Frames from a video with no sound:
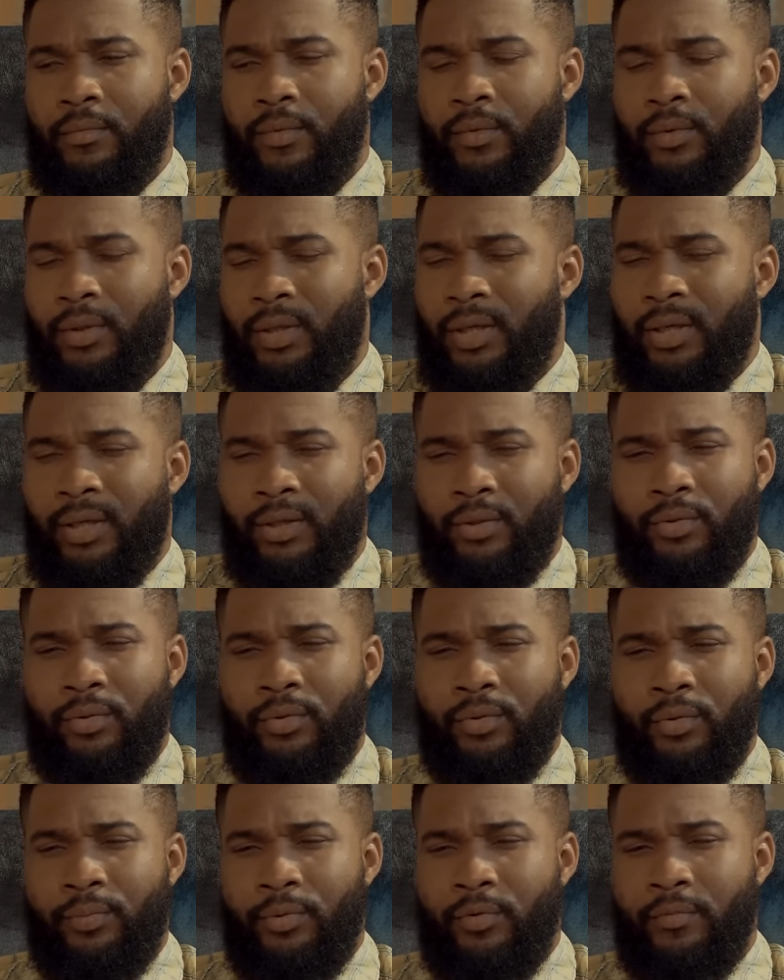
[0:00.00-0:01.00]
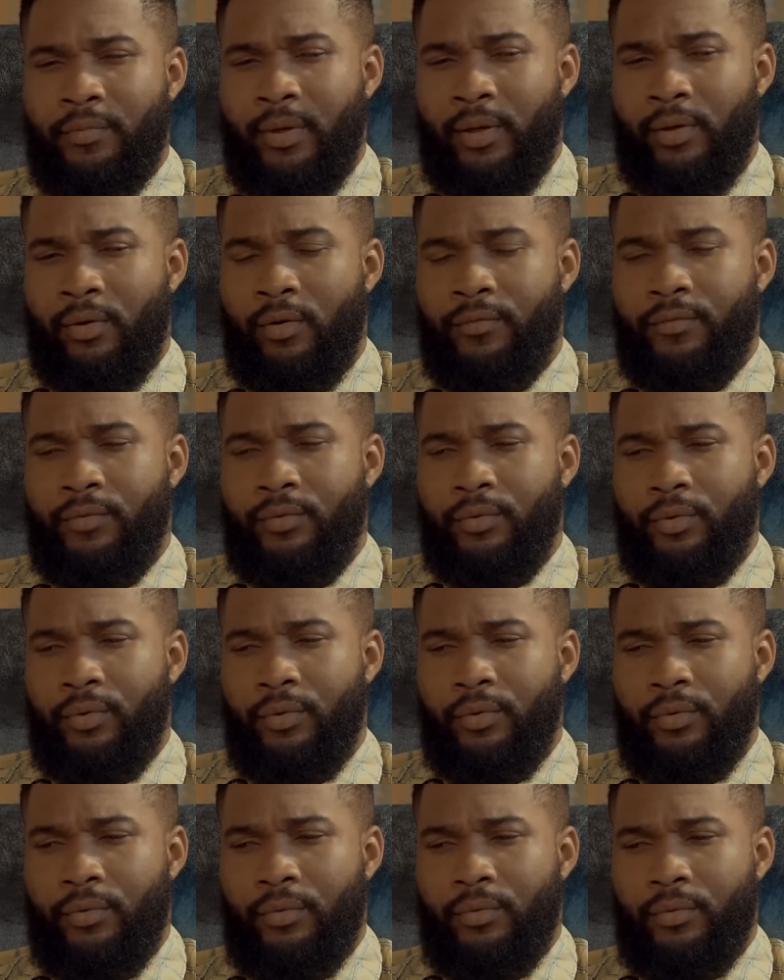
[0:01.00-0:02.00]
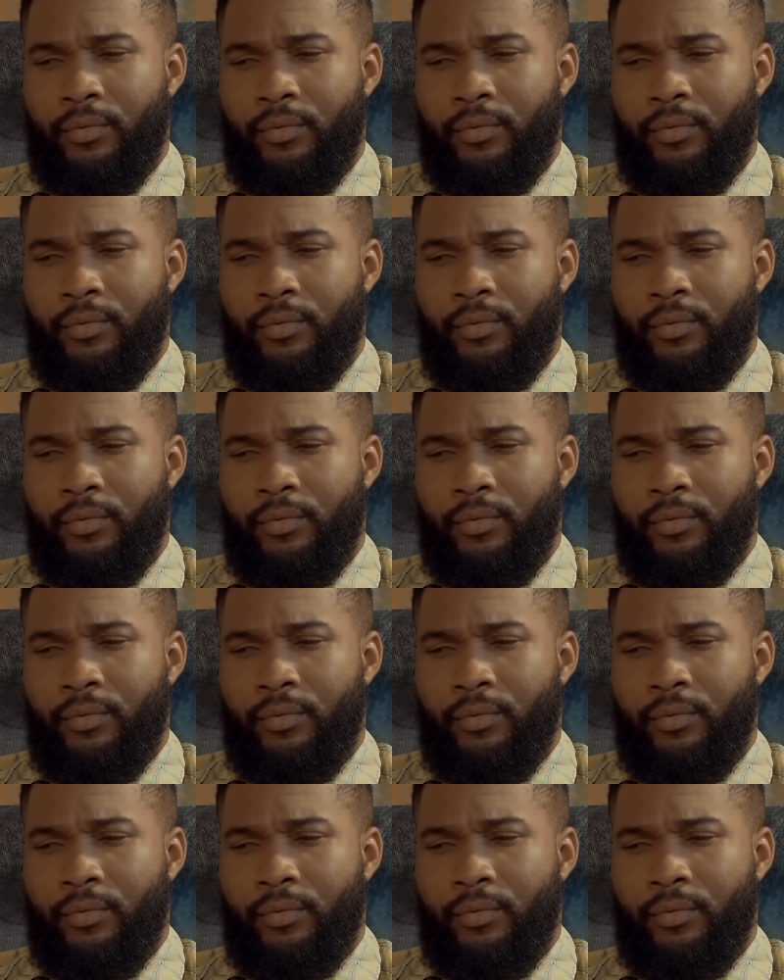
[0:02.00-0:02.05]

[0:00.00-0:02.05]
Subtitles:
What can I do to prove my love to you?